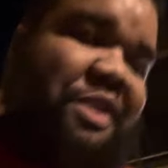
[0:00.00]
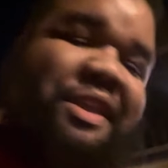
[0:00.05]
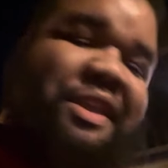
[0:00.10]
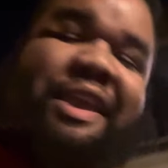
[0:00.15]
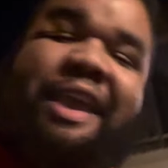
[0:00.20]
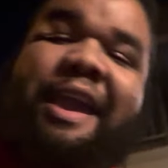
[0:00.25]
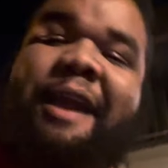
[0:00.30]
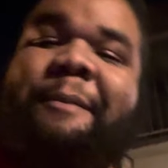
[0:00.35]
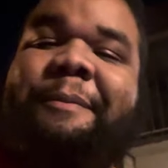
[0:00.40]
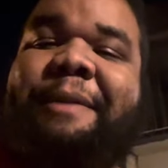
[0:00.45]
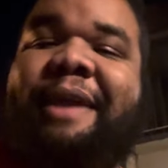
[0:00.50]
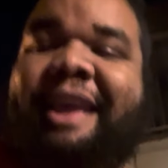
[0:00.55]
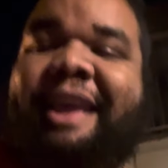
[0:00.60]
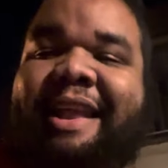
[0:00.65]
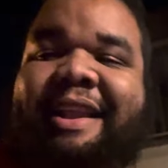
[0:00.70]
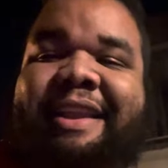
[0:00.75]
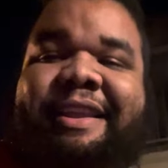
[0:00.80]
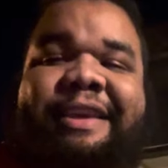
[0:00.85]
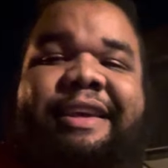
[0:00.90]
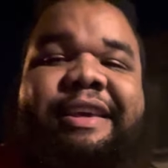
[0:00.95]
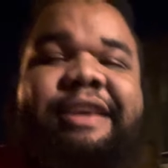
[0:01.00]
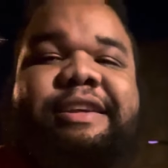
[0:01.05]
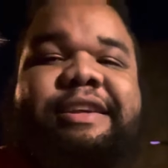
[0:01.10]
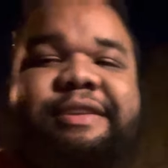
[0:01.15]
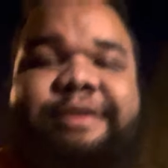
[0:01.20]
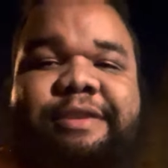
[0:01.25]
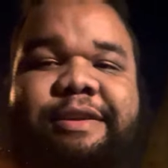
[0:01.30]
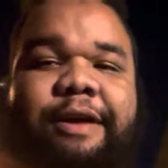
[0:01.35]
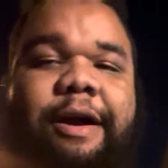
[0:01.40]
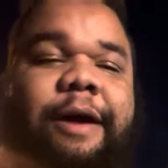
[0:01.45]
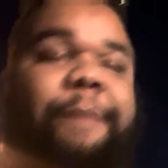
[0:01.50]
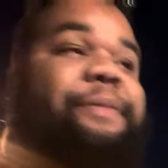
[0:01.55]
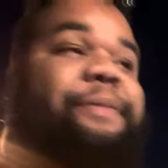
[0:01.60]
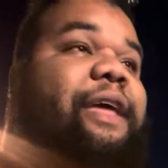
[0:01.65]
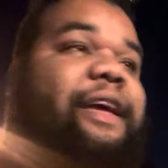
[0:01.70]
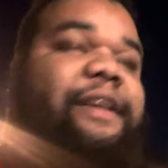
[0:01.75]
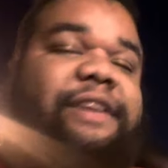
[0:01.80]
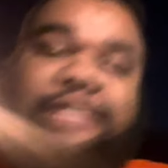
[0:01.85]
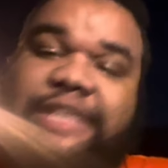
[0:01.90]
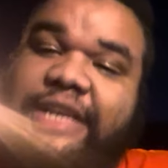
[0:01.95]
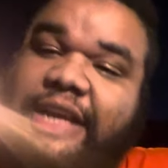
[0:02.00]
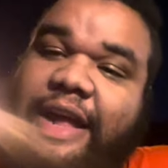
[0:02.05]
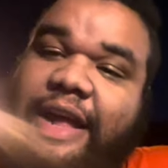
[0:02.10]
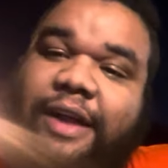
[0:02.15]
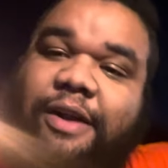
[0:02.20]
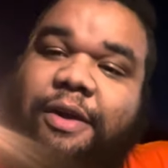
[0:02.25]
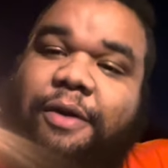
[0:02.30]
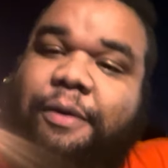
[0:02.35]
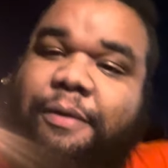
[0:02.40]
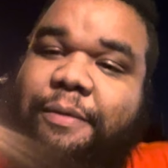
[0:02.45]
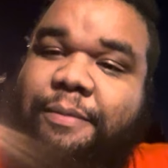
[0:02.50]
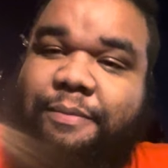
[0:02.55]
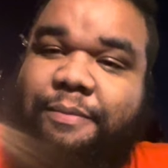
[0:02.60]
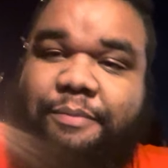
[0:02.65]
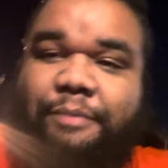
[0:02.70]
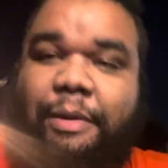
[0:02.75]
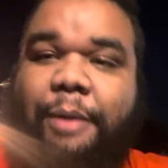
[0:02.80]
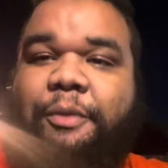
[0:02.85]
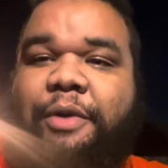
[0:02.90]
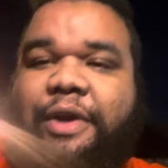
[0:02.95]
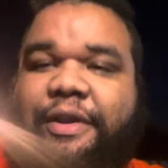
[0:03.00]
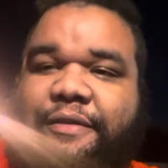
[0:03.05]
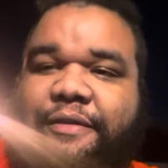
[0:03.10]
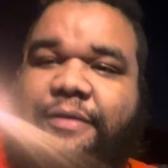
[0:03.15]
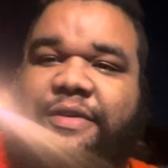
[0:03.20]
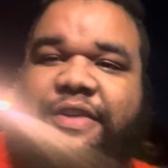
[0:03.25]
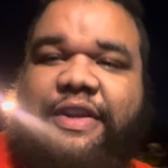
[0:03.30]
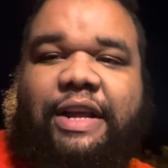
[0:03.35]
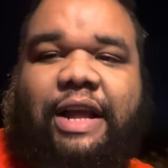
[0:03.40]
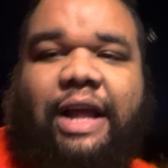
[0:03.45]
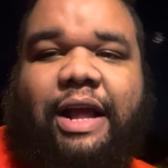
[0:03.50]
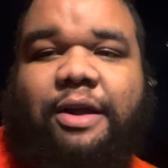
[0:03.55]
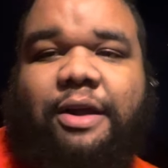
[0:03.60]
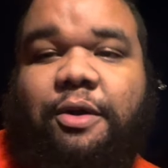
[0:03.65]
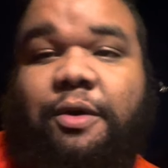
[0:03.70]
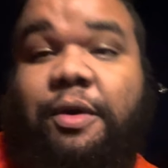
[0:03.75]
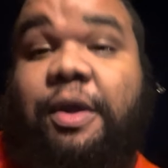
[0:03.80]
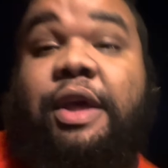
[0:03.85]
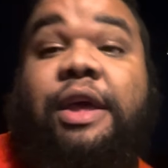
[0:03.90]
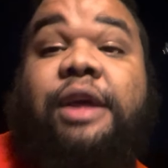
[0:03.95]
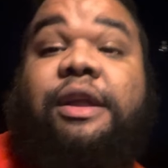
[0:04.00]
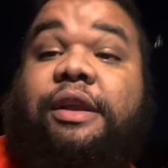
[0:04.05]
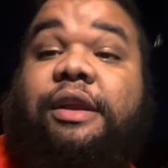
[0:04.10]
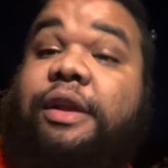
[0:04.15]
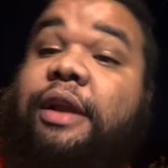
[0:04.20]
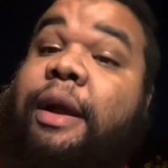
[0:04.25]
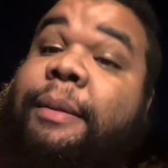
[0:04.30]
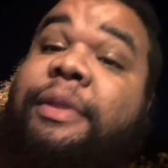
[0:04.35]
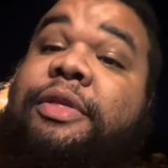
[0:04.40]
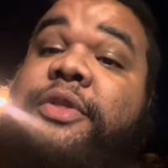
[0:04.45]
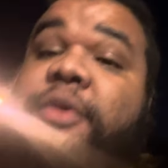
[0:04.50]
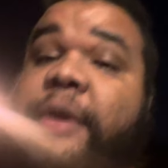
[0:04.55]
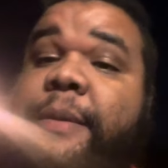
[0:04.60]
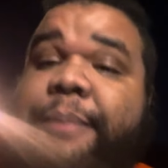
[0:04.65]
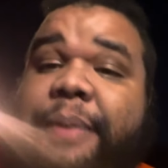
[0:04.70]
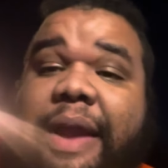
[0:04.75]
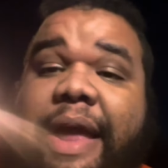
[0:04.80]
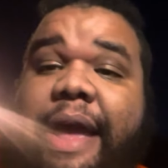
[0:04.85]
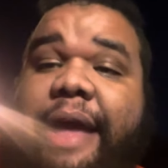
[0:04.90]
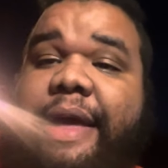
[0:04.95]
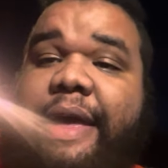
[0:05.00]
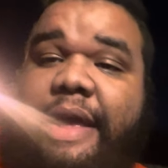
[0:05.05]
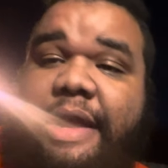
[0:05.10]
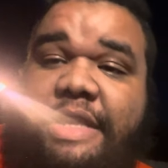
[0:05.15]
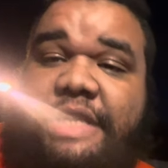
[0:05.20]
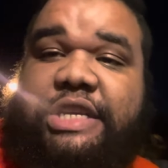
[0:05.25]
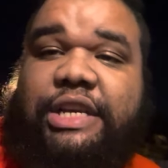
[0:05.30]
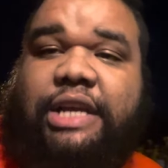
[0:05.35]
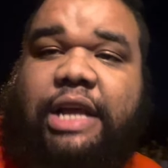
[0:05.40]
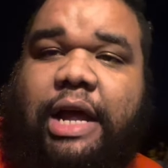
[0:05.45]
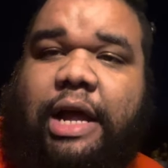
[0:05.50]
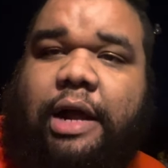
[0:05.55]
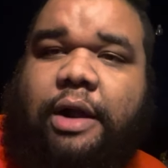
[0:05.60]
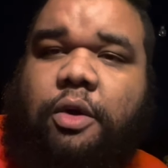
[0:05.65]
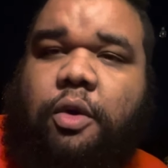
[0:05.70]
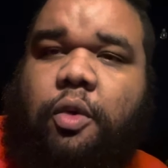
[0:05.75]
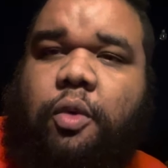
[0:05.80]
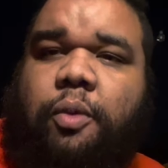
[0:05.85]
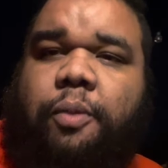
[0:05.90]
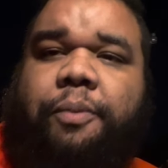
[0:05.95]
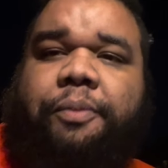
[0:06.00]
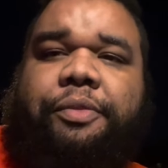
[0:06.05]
Yeah, man. Up there in Chicago, my boy's from Chicago. The number 3 player in Chicago.